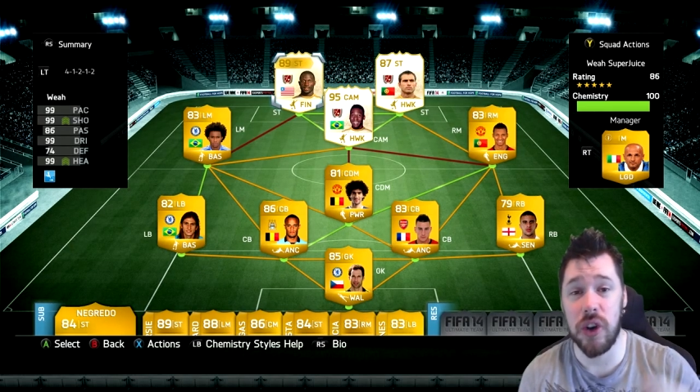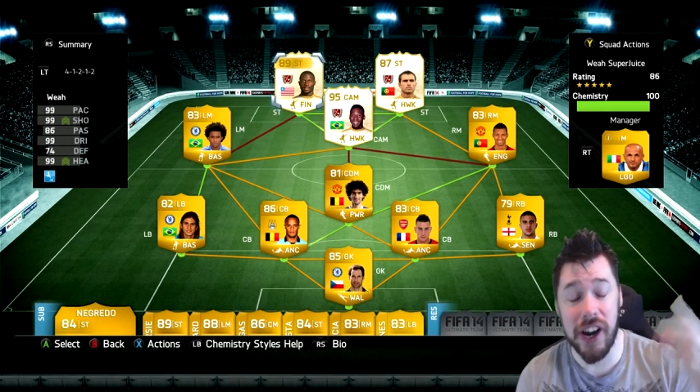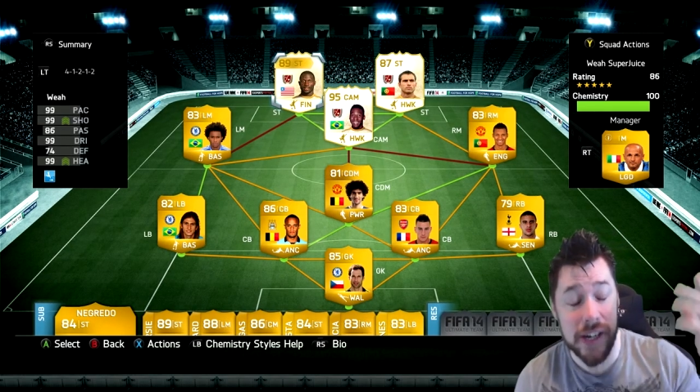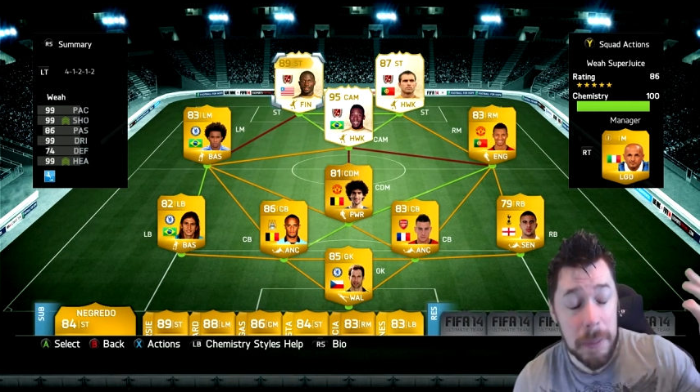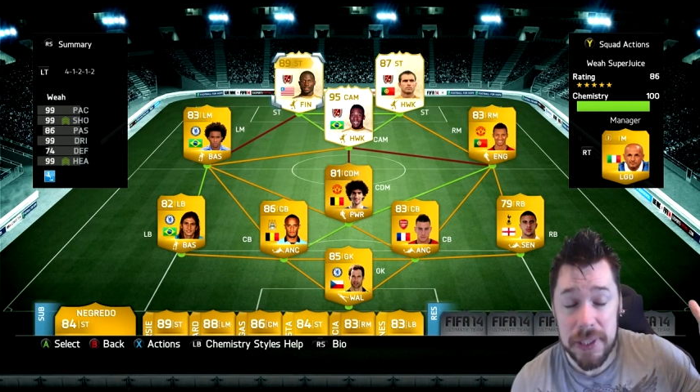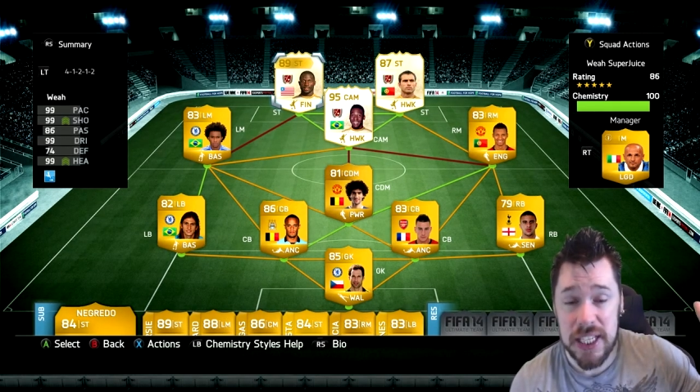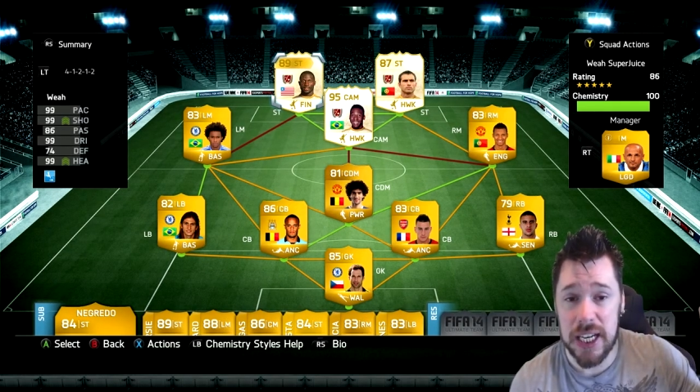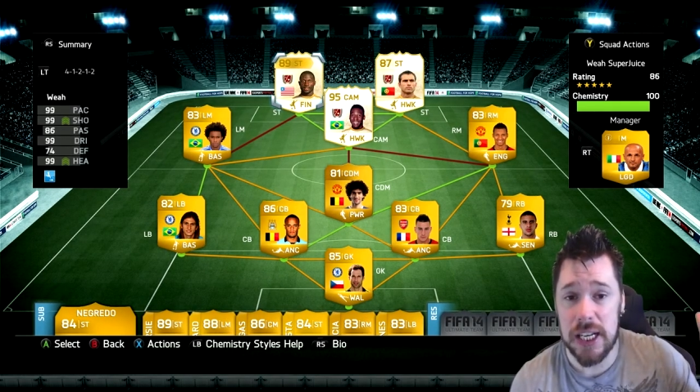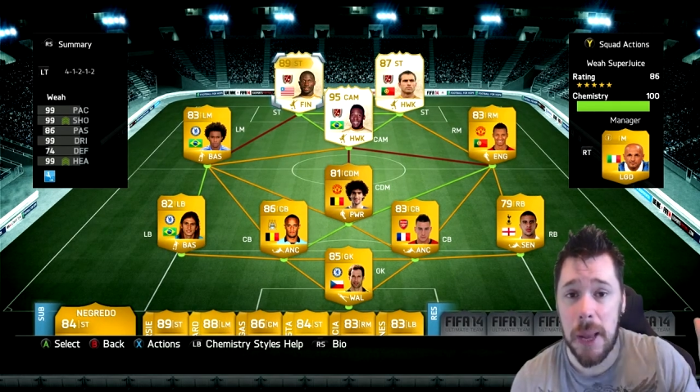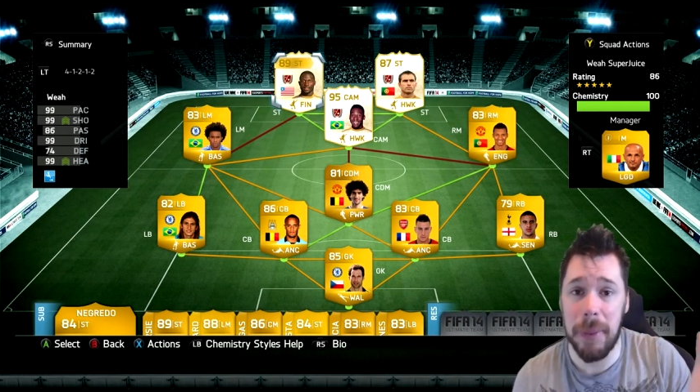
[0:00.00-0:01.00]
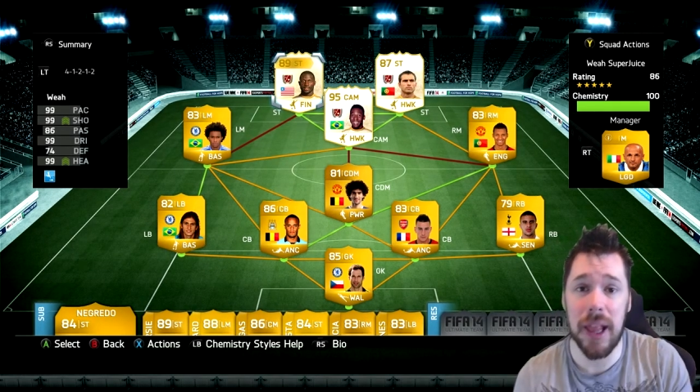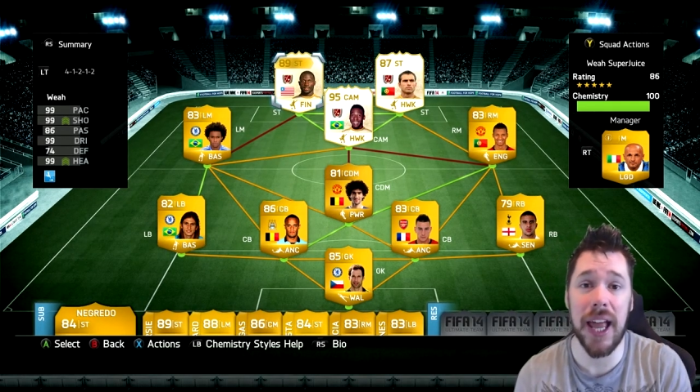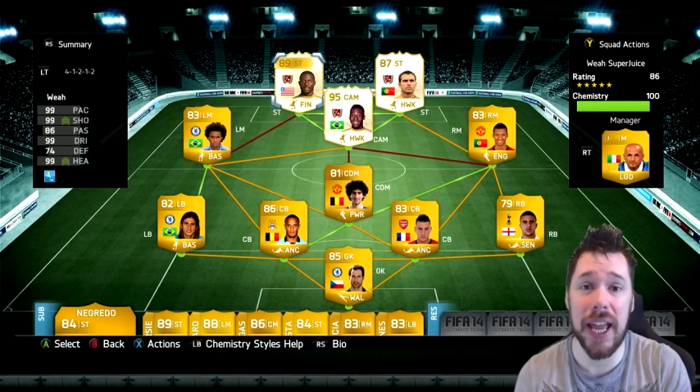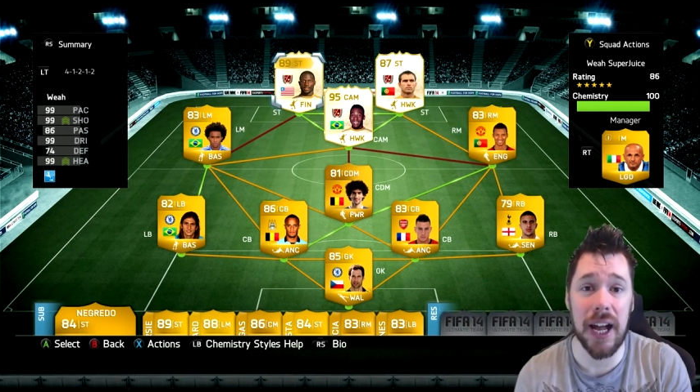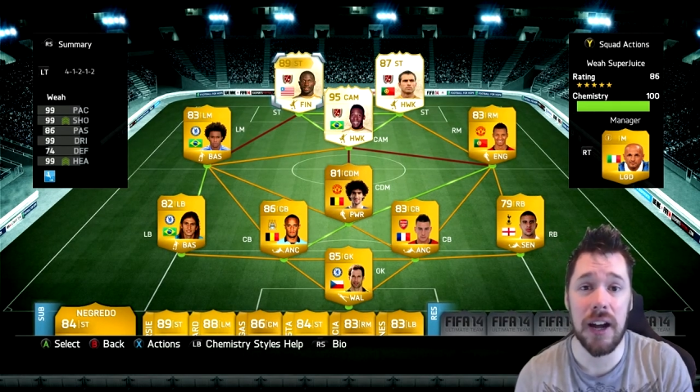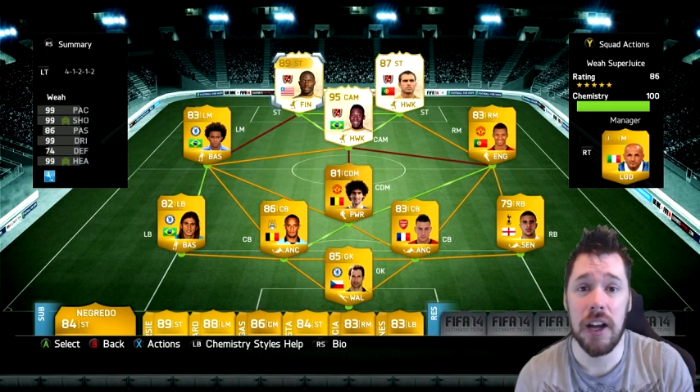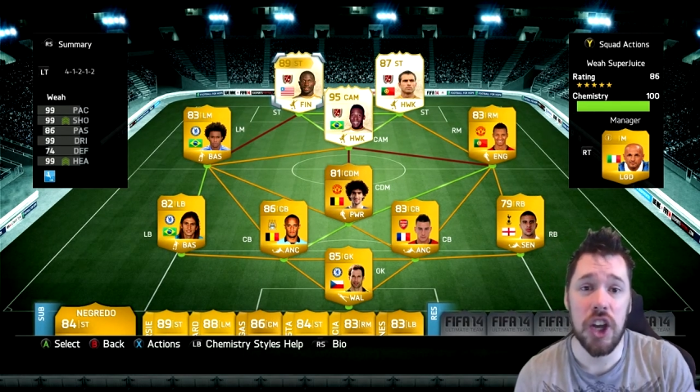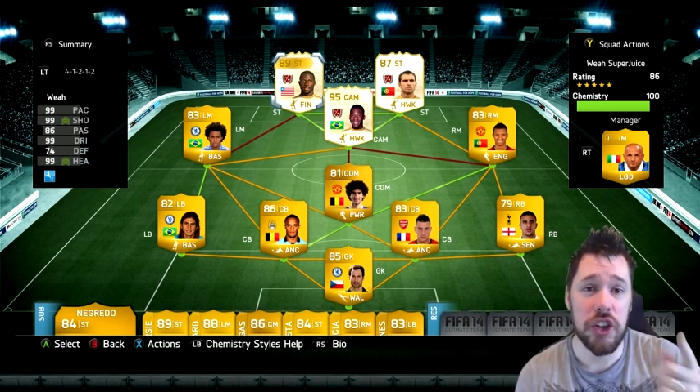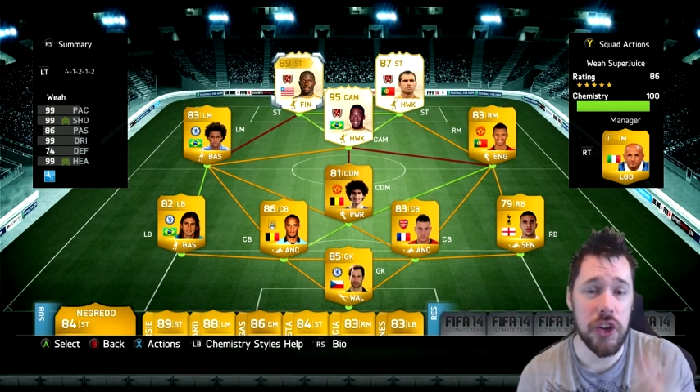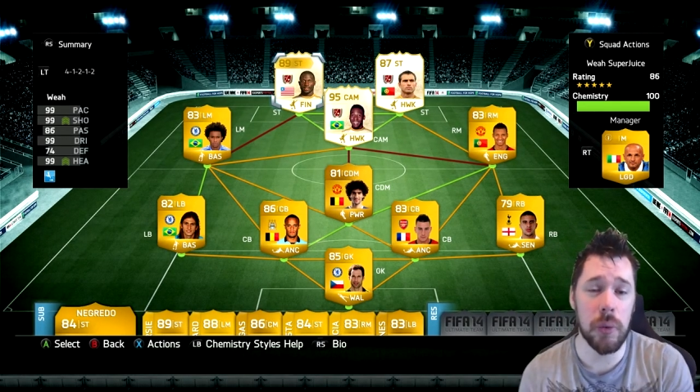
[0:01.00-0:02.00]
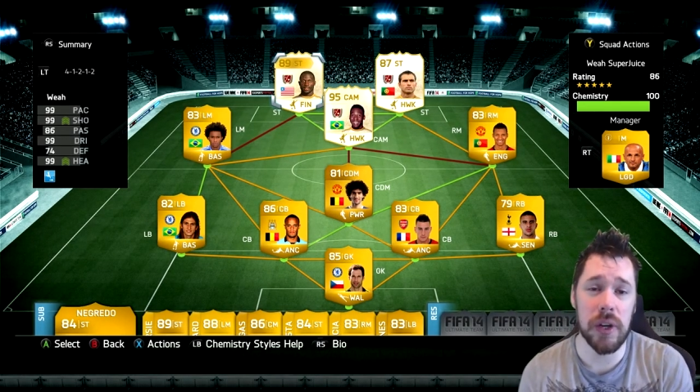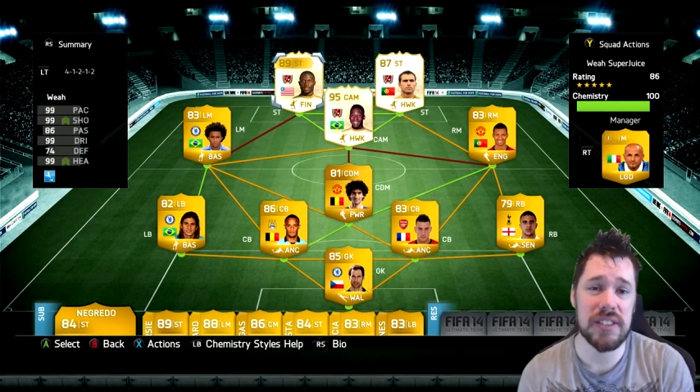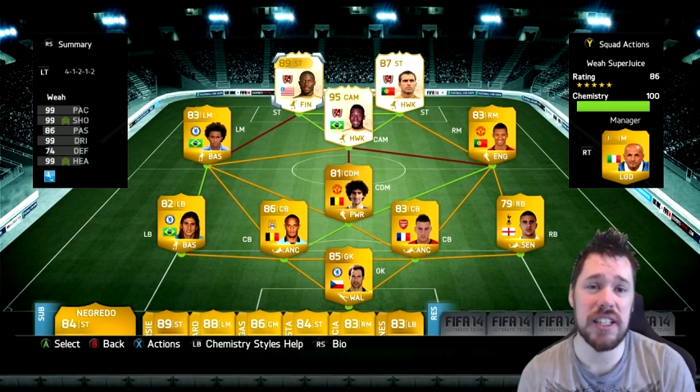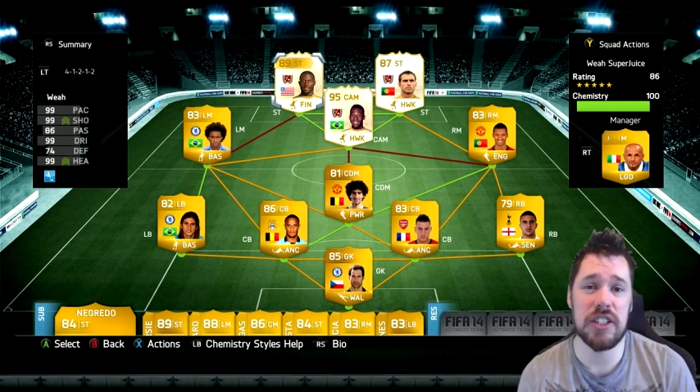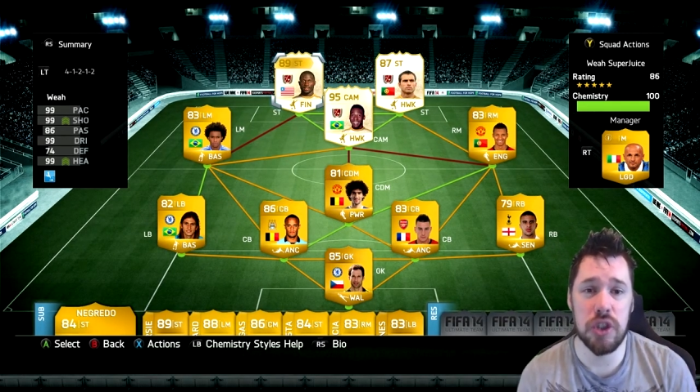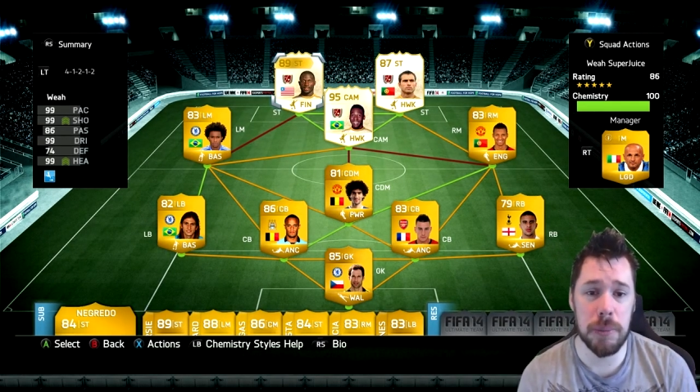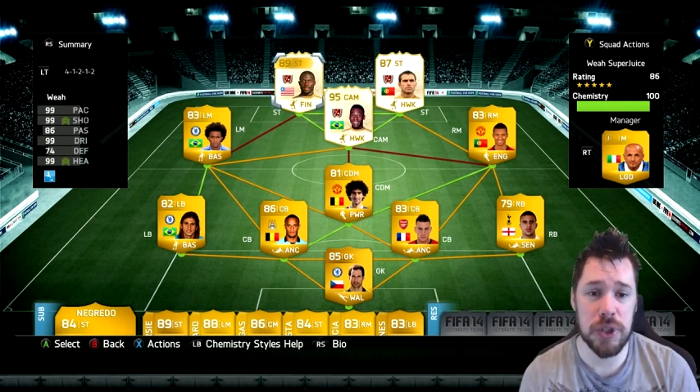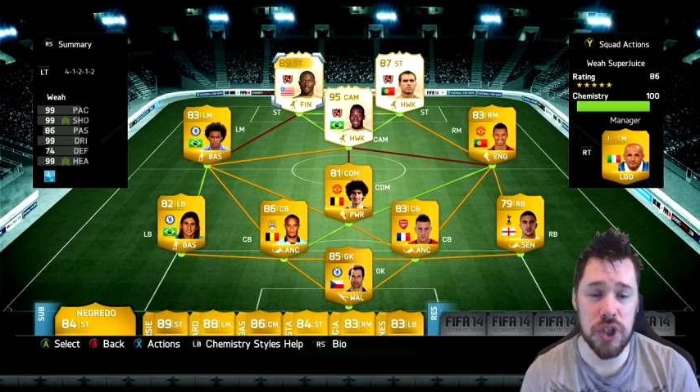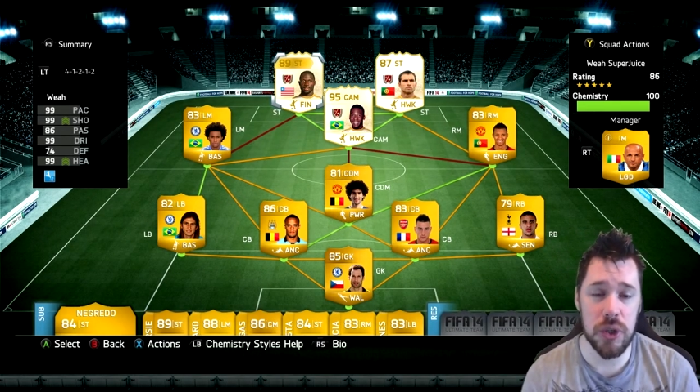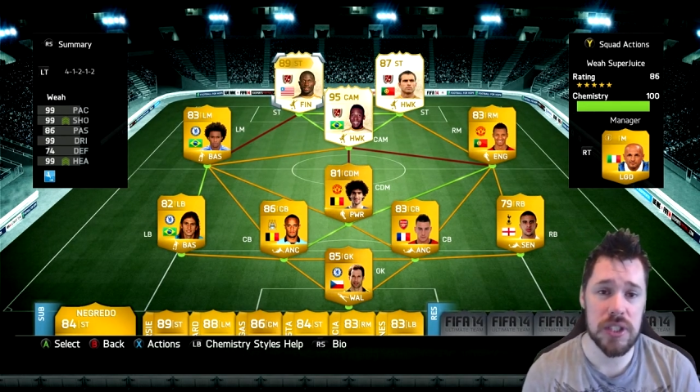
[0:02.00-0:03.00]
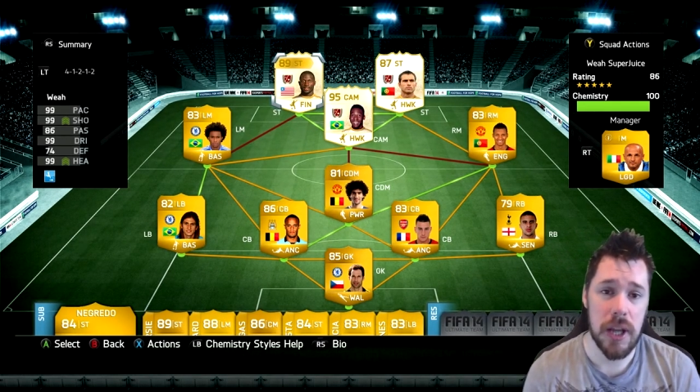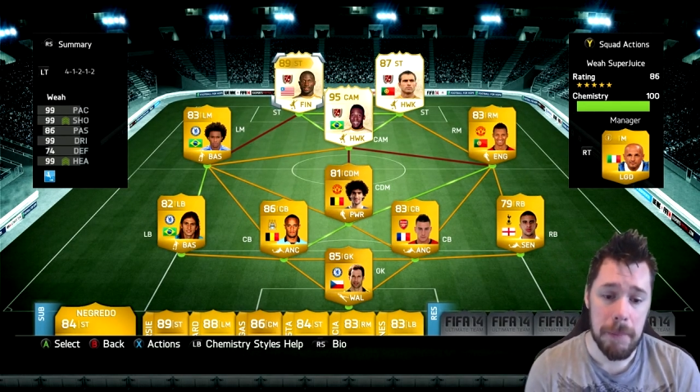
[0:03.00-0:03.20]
or any particular player you want to see super juiced,